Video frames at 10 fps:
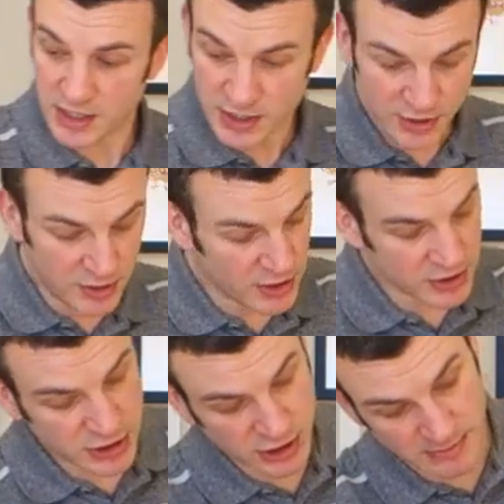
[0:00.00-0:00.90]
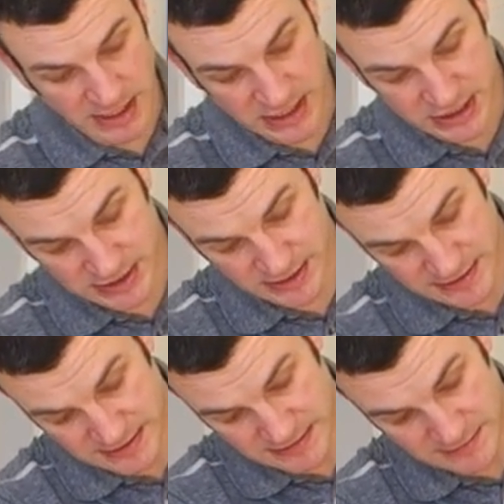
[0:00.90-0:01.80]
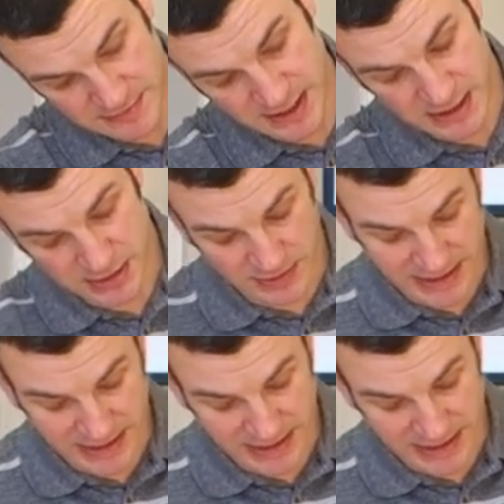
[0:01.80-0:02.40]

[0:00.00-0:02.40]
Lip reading: not too much, because we're